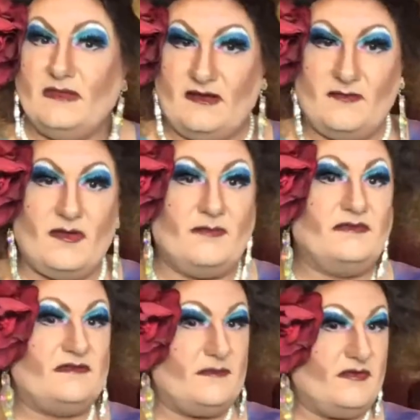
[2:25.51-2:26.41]
Our
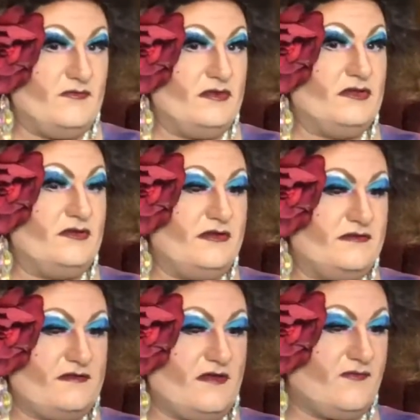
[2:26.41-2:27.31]
mommies can be really good at
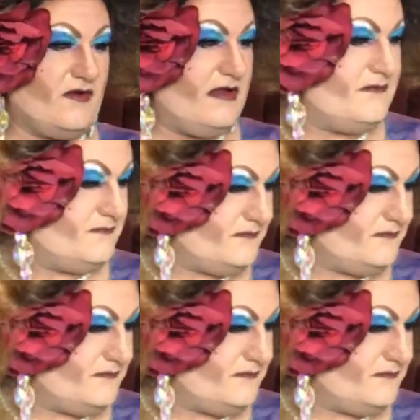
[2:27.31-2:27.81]
stuff, right?